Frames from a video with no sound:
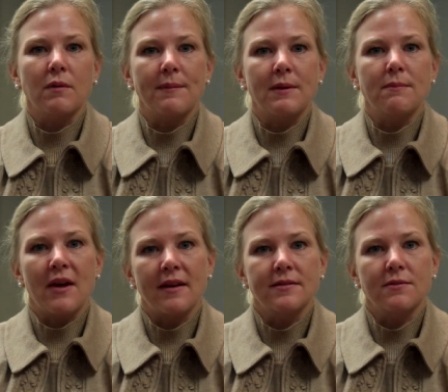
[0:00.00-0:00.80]
women
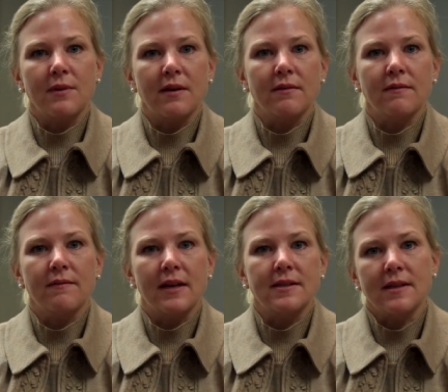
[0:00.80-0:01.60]
faced with
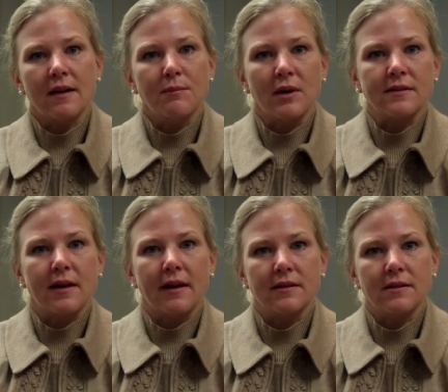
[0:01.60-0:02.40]
metastatic breast
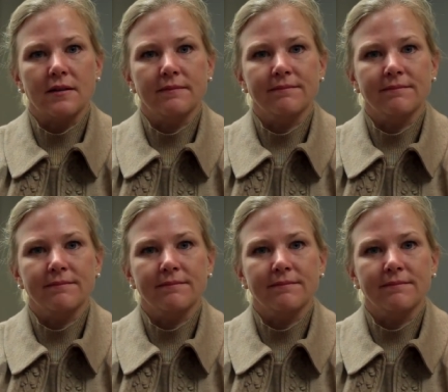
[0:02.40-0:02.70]
cancer.